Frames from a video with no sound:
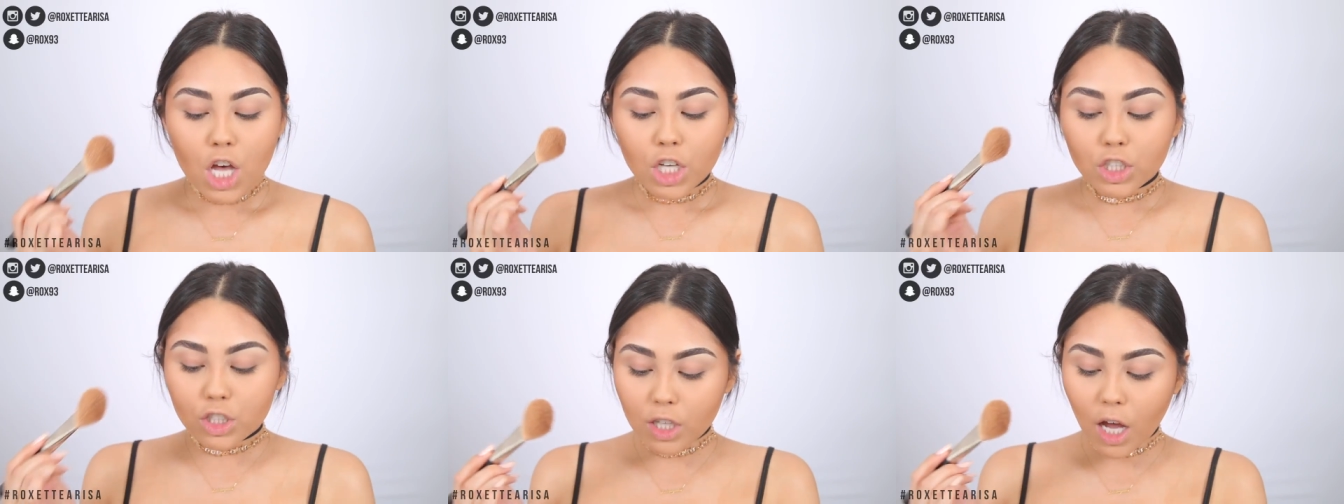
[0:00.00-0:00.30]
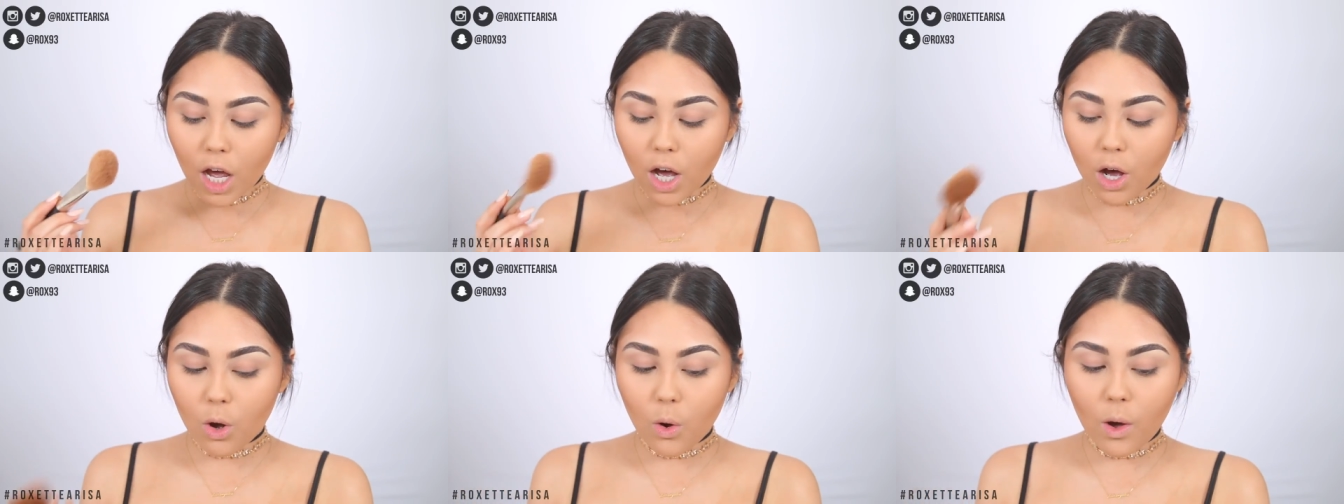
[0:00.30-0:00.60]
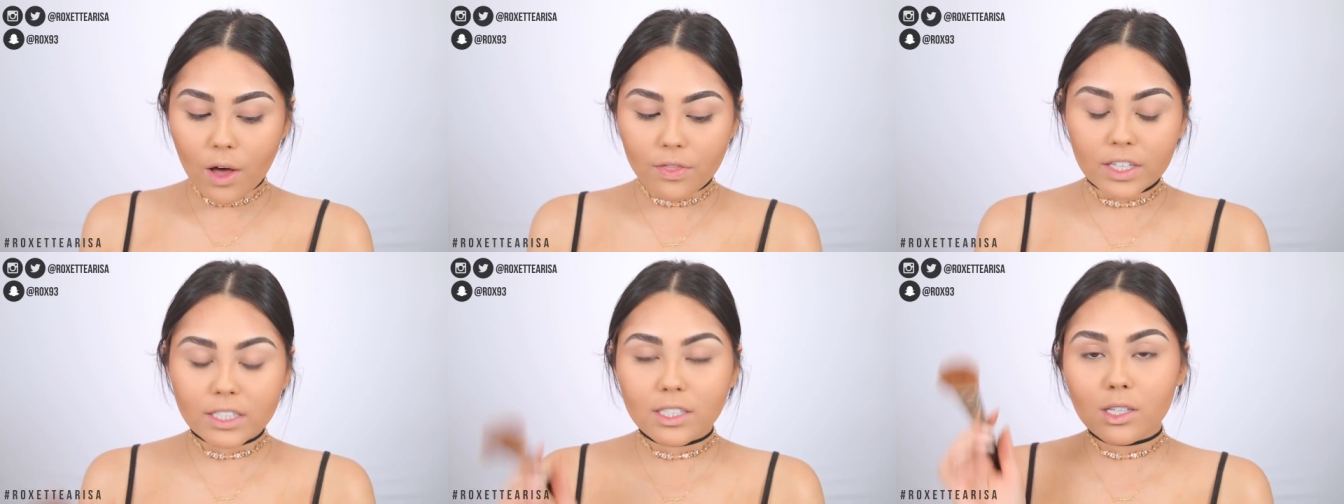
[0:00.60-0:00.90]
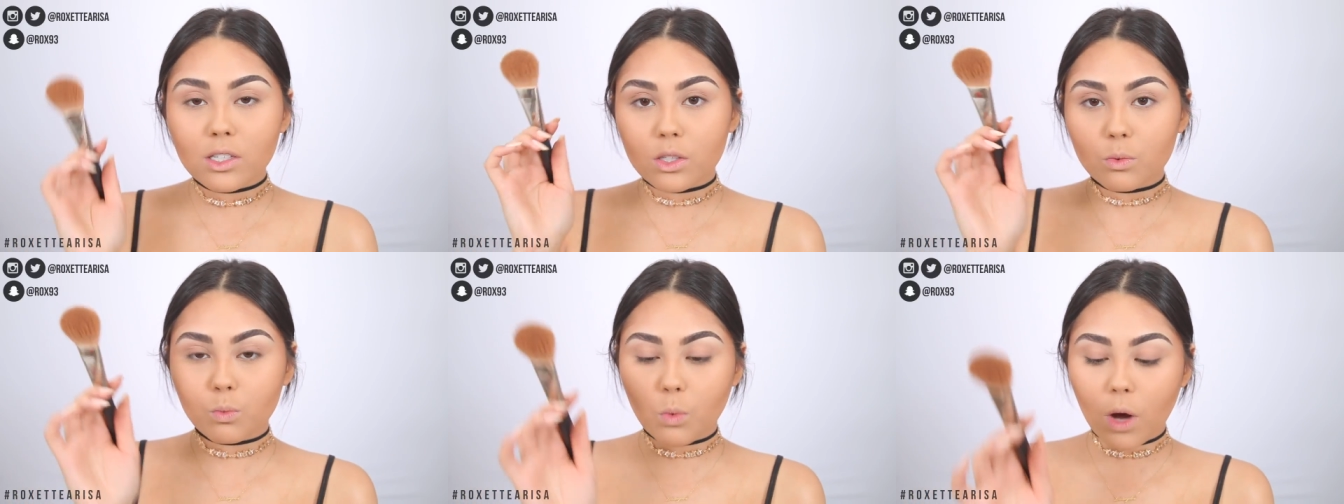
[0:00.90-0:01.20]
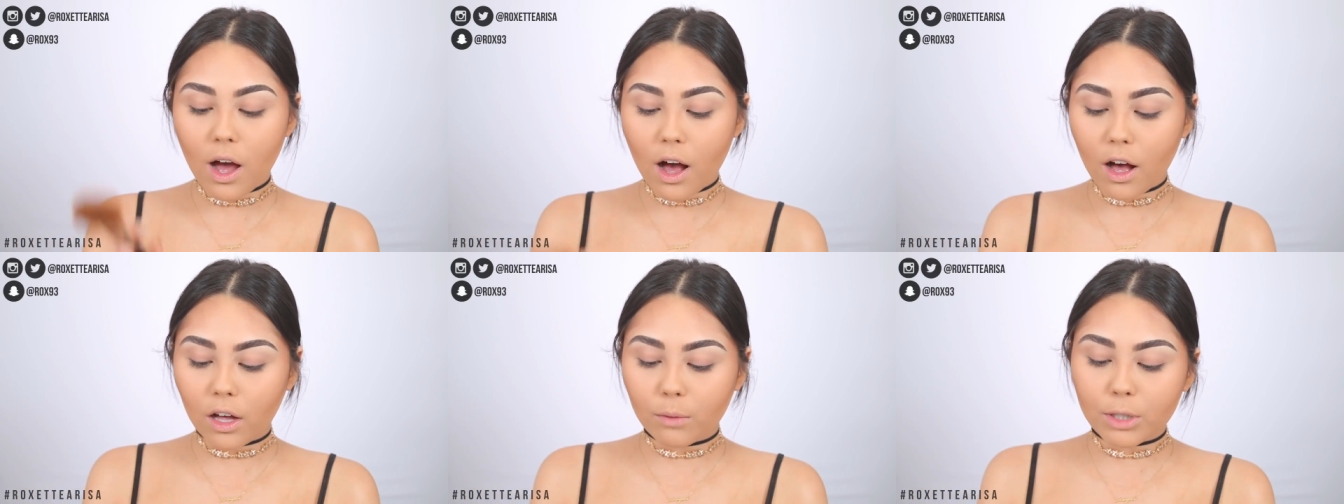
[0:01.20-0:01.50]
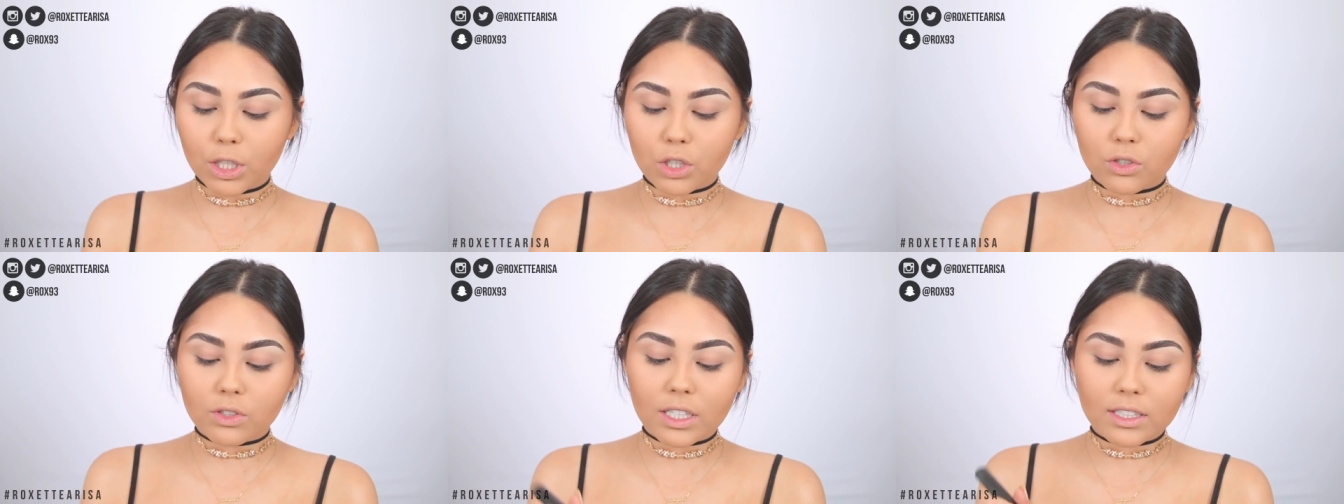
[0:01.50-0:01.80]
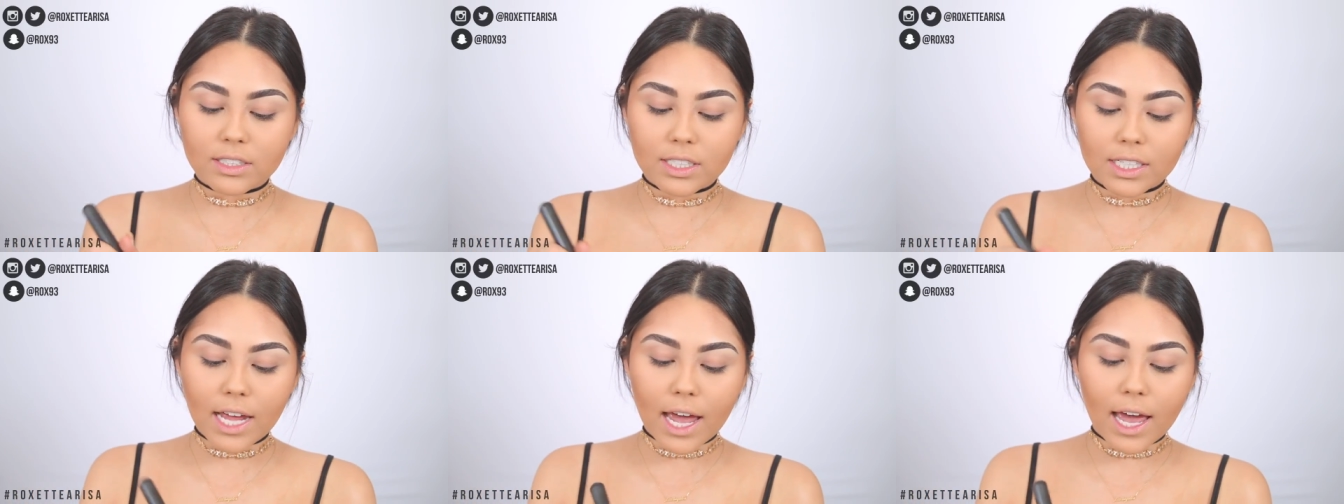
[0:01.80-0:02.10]
So this is what I'll be
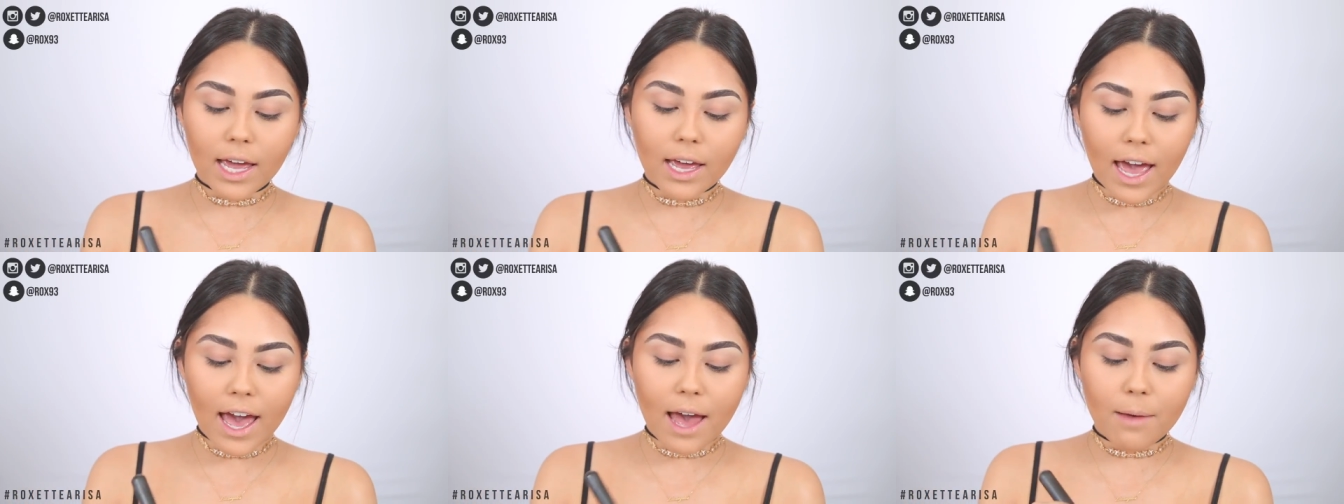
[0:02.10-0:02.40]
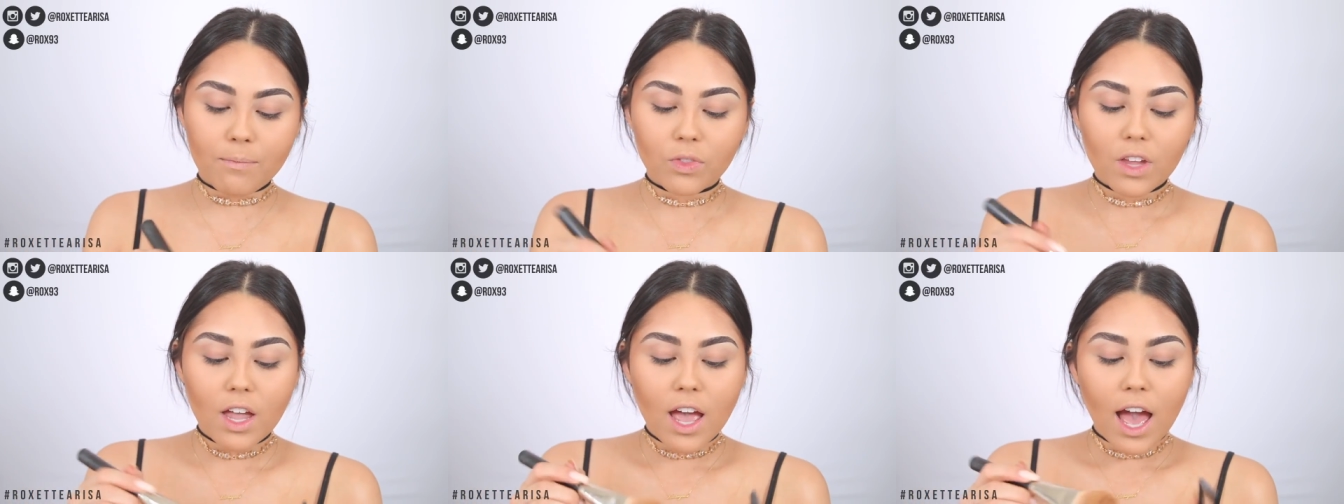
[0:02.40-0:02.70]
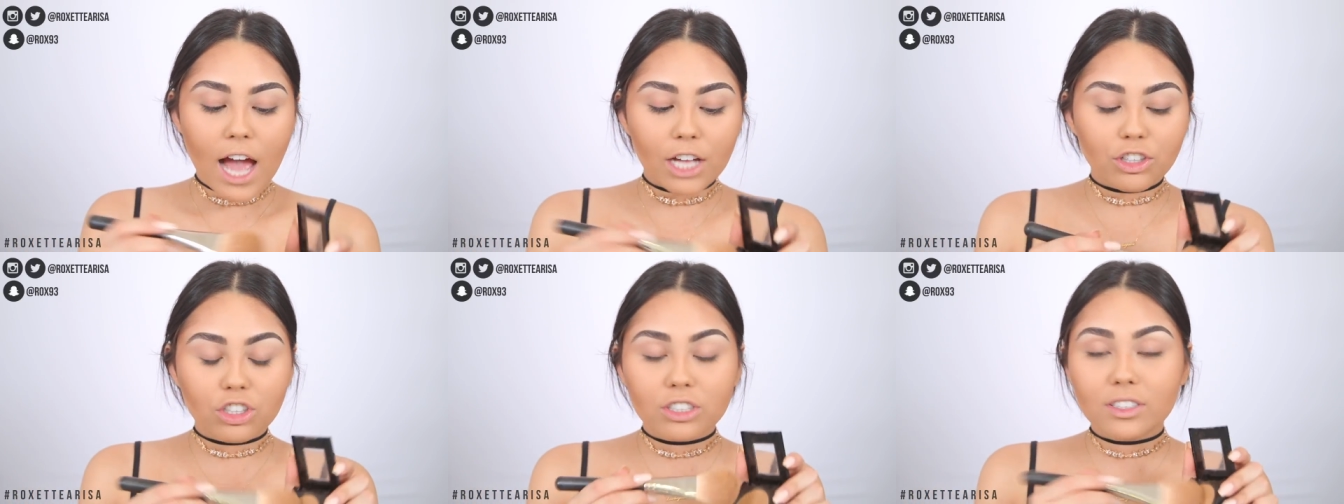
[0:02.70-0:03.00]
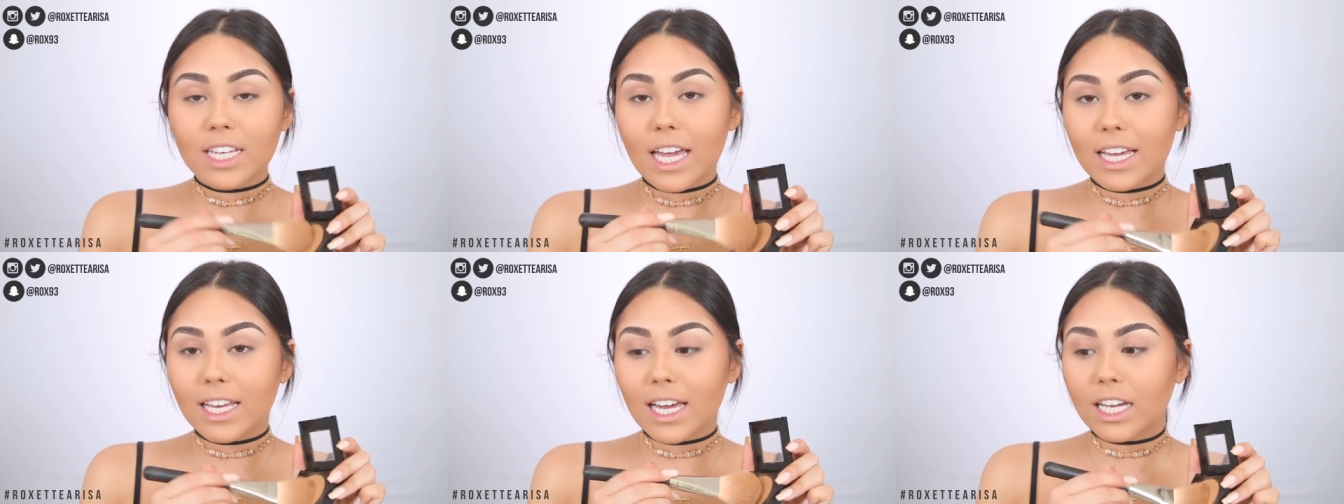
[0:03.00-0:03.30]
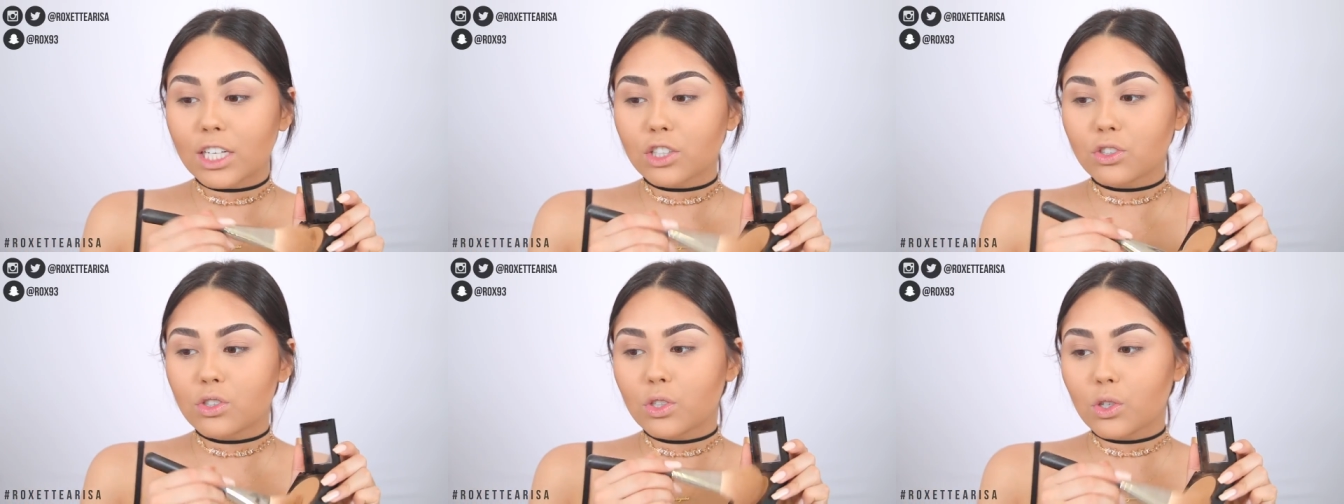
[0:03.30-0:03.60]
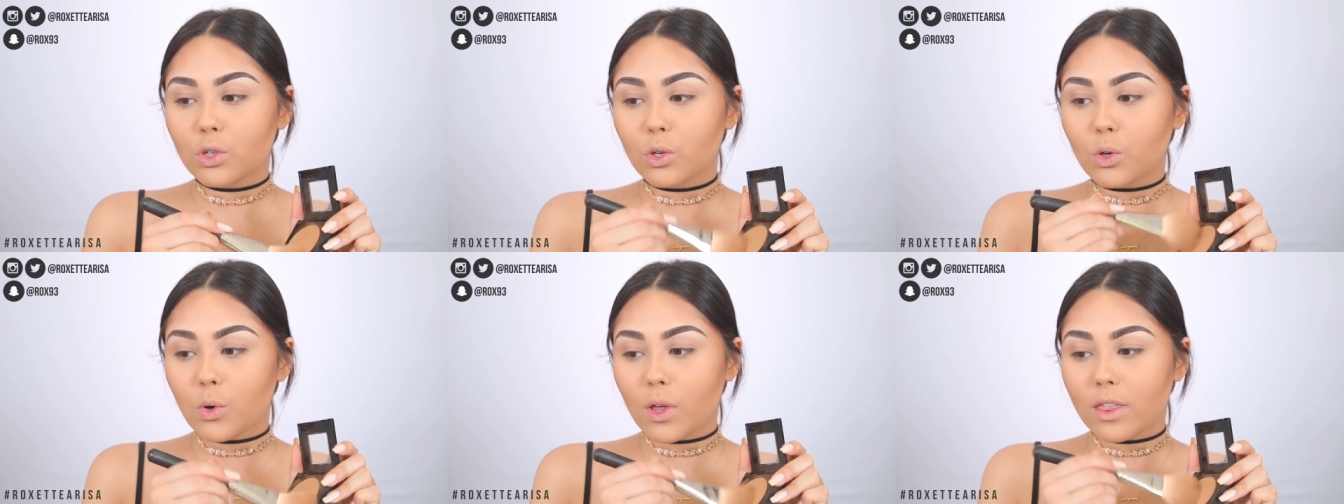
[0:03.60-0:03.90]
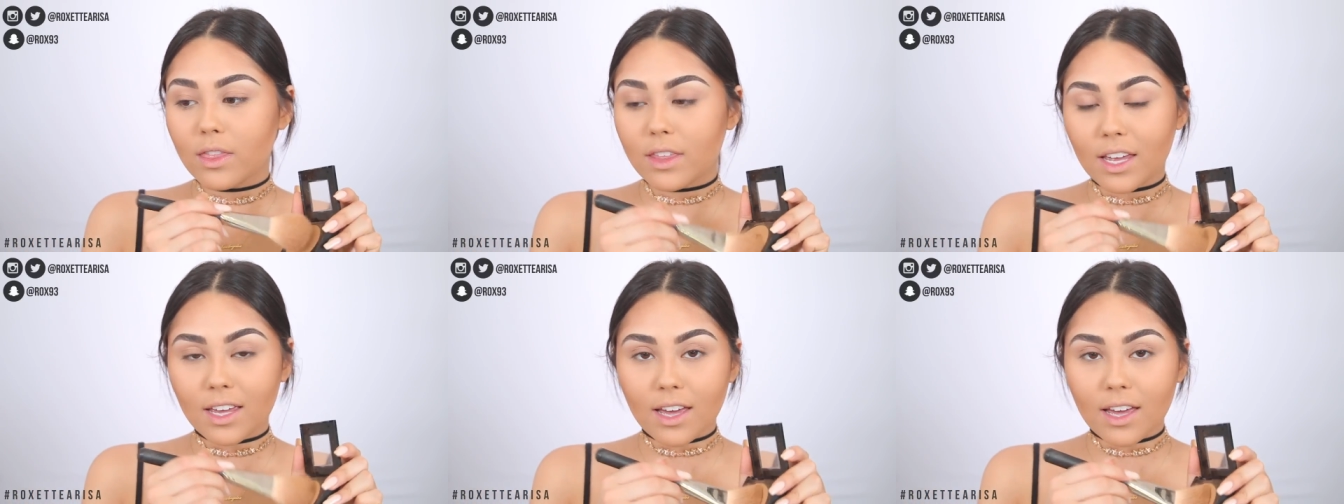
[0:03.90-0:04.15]
using today, and I just take it into